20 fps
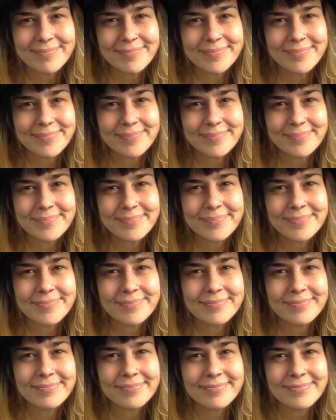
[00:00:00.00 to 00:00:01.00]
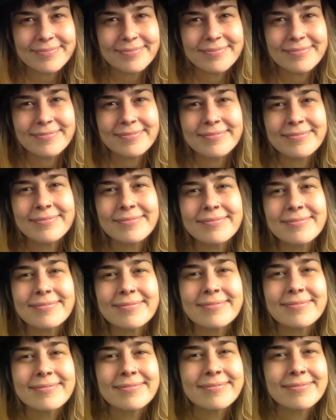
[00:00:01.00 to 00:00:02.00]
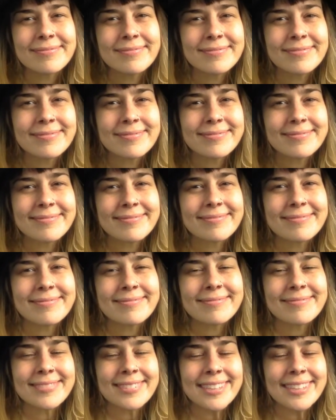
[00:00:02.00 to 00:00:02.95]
[no speech]